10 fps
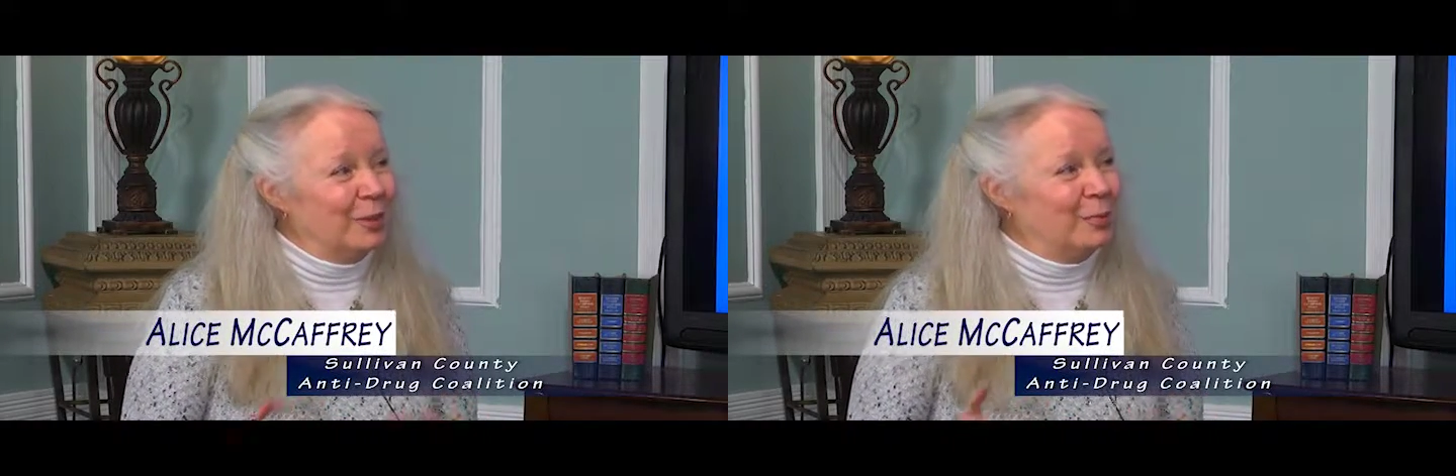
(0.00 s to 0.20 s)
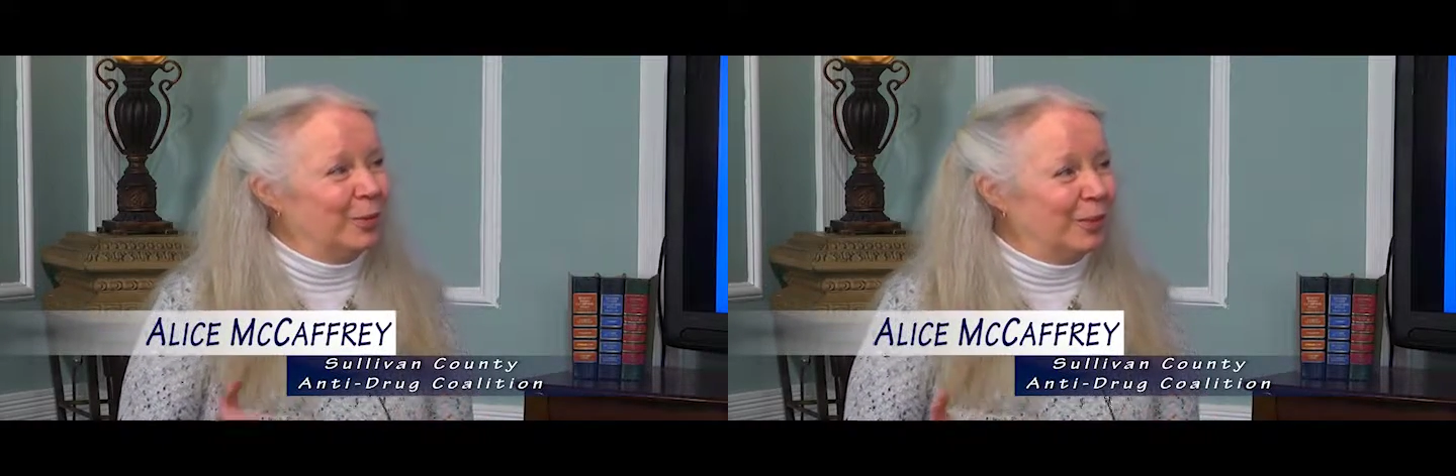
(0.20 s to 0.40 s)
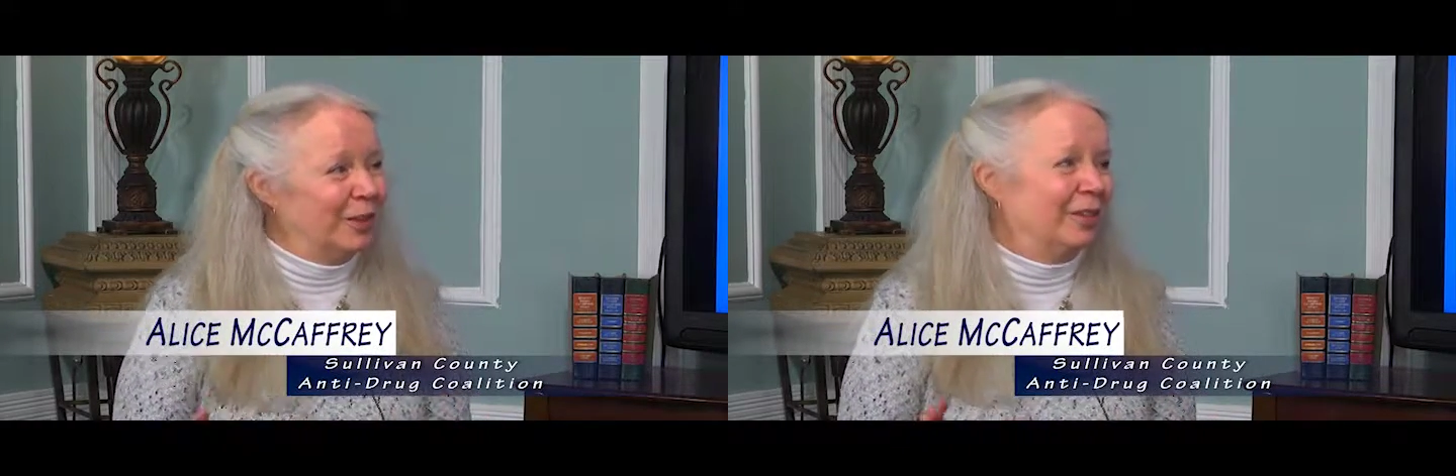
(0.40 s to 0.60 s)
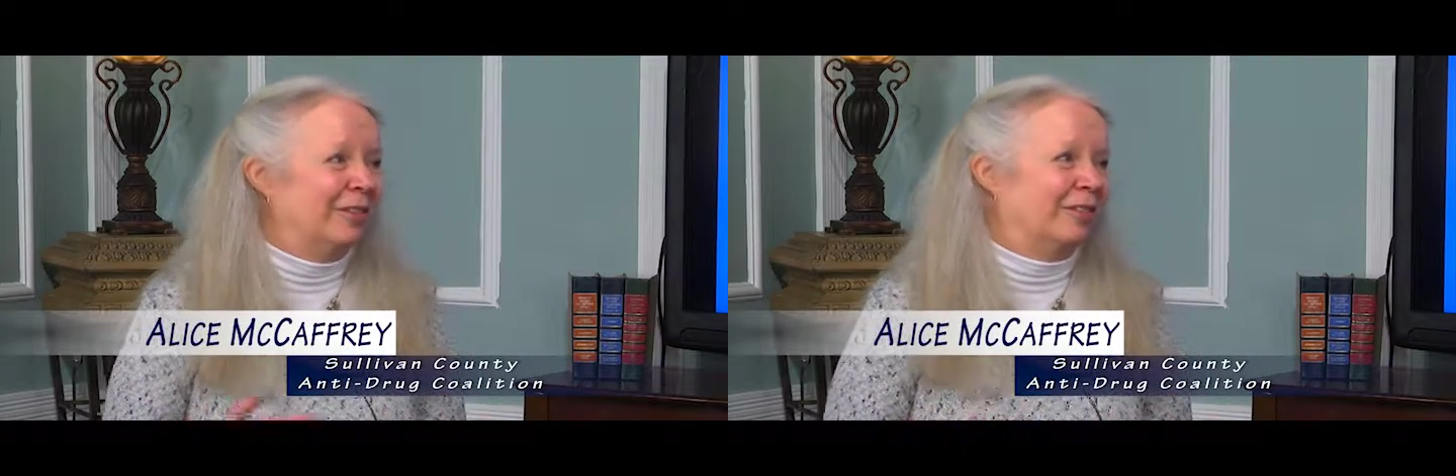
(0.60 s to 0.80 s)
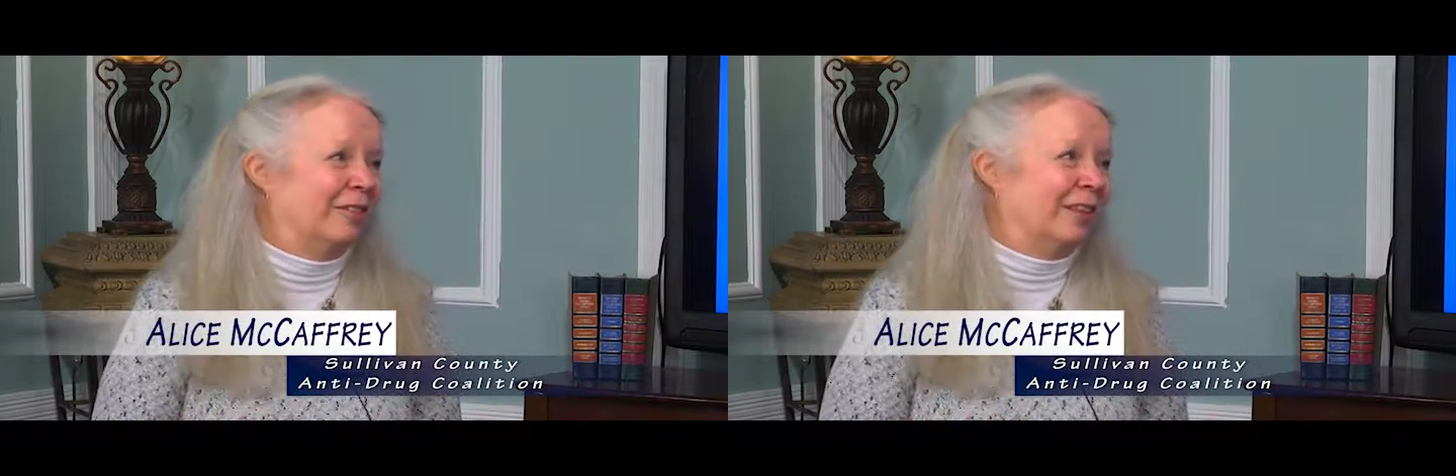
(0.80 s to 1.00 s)
but we
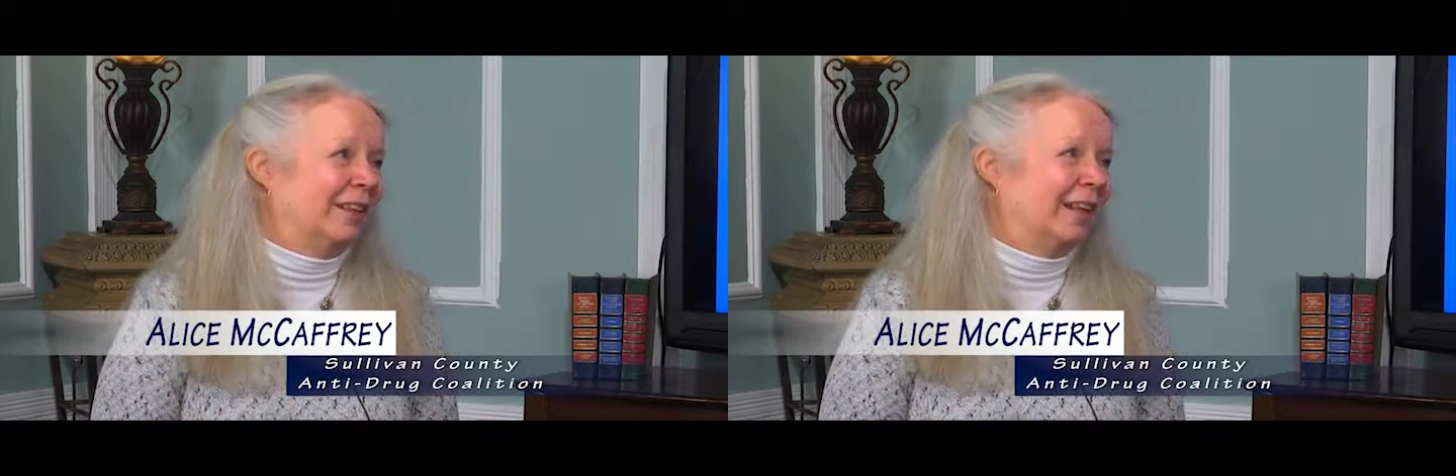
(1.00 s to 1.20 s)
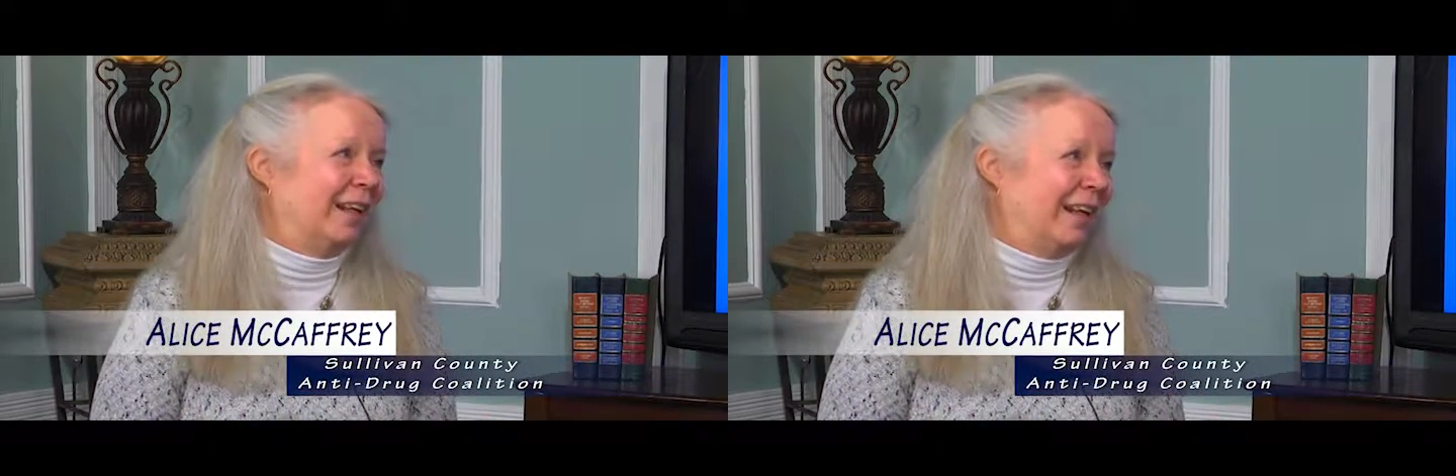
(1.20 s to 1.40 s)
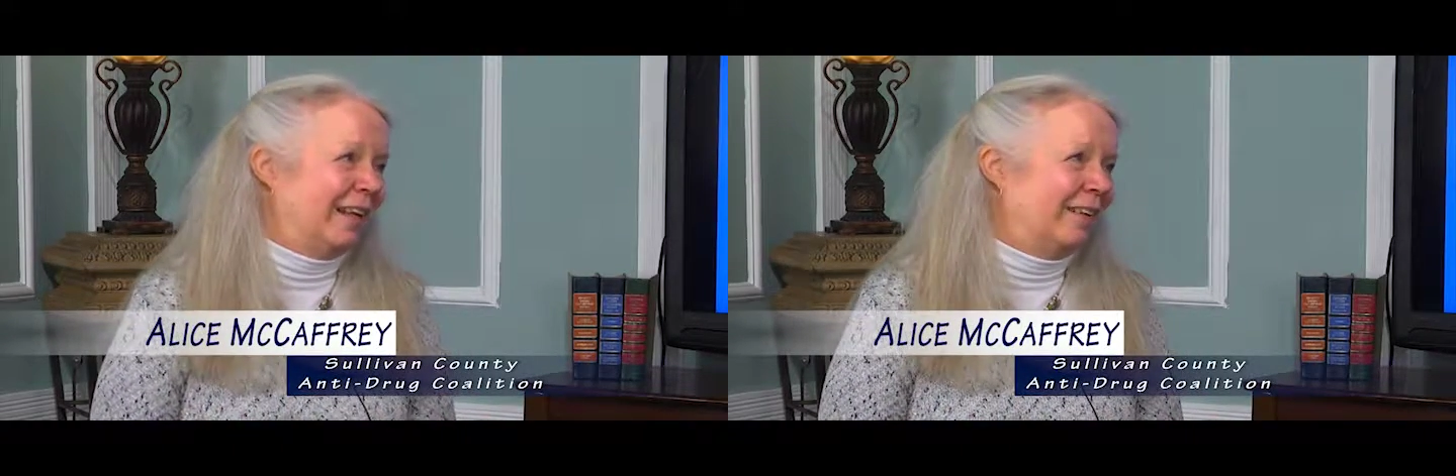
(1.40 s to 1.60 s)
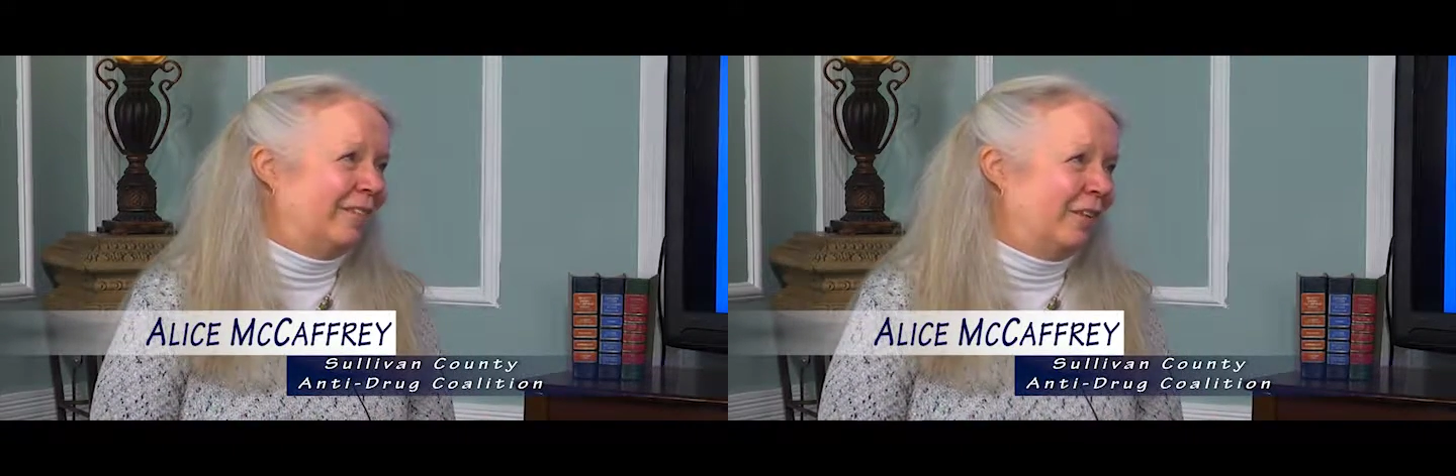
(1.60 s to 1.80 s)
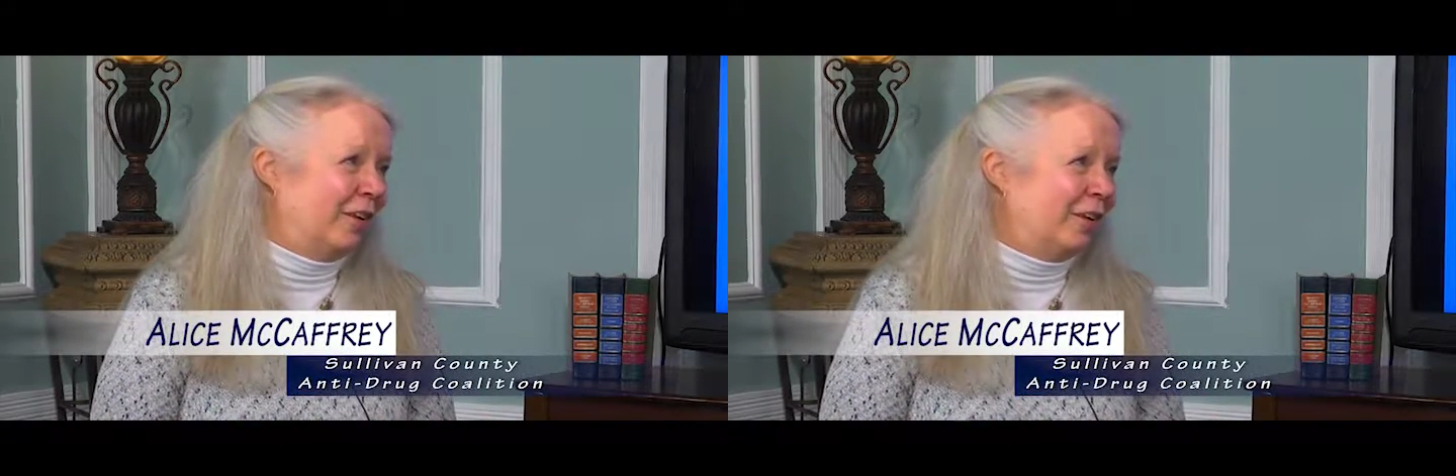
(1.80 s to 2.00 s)
couldn't really get
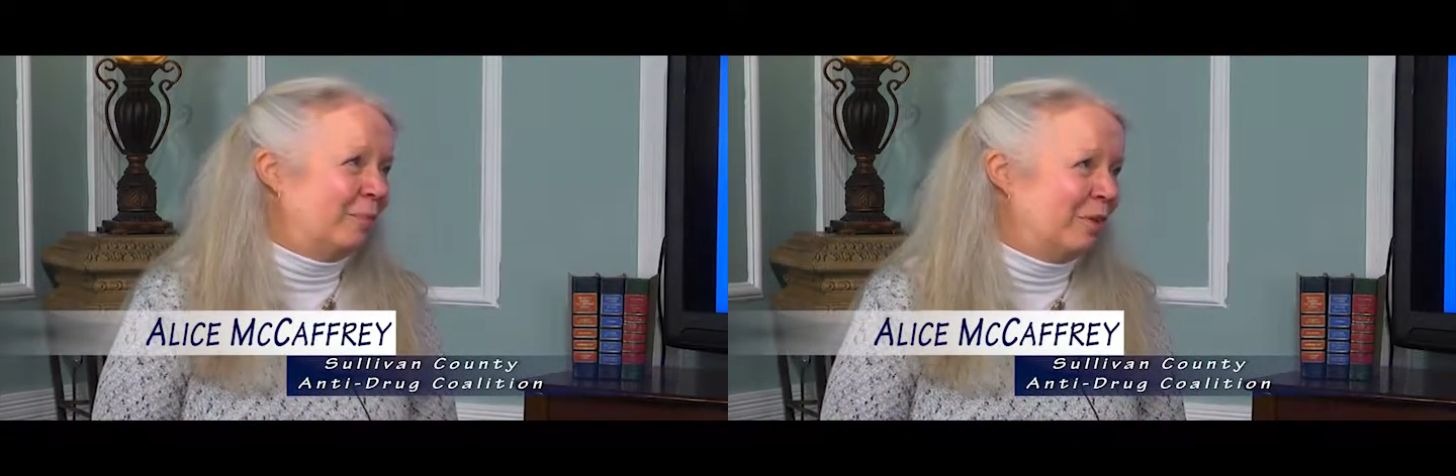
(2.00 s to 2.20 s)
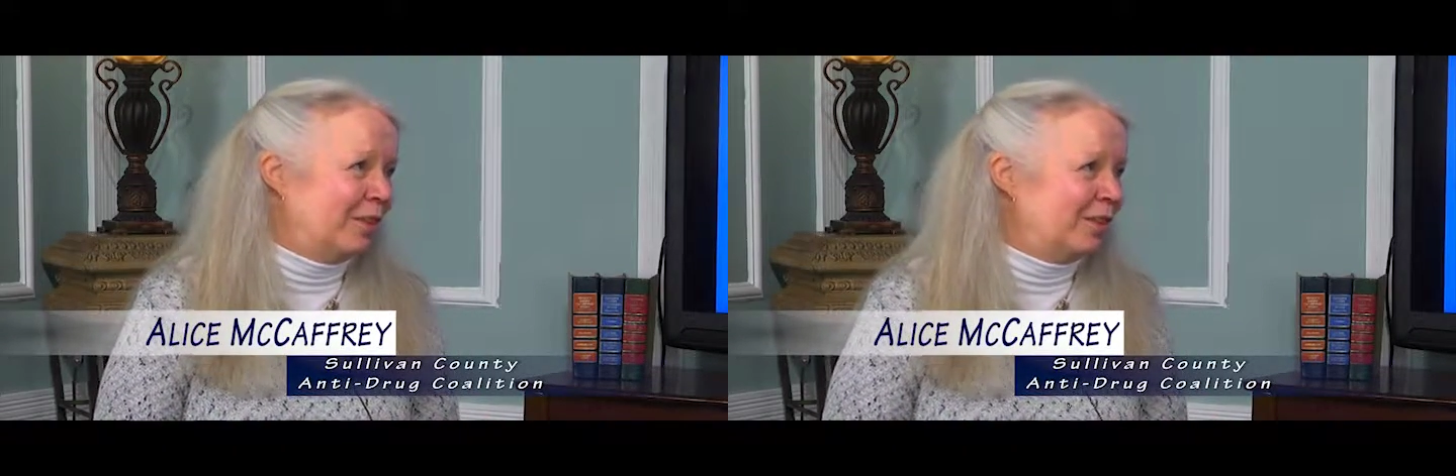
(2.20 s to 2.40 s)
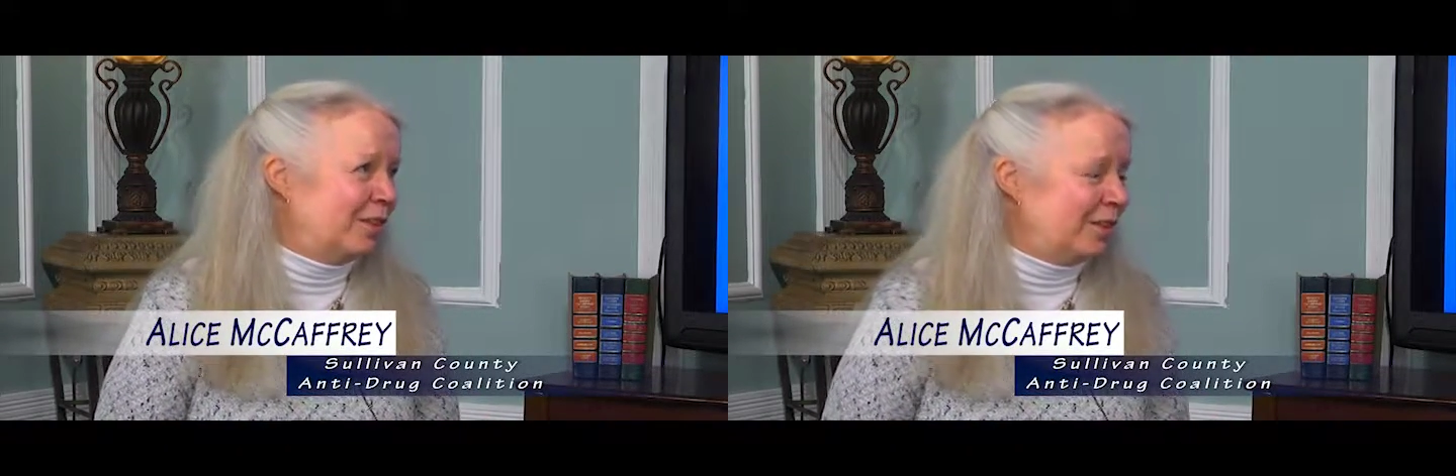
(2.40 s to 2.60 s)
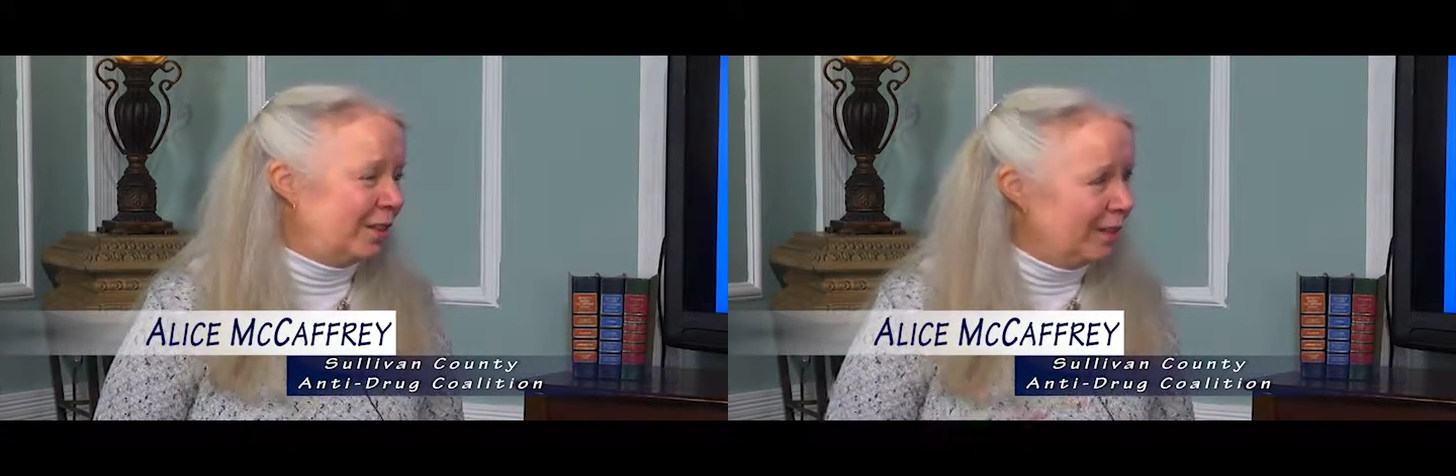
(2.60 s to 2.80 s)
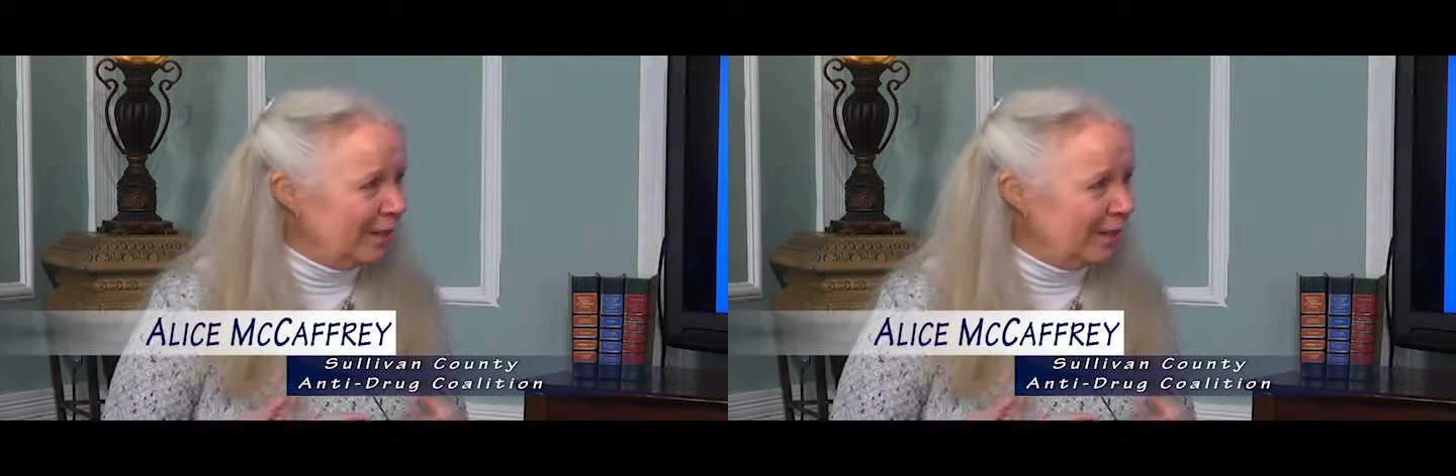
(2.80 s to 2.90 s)
very much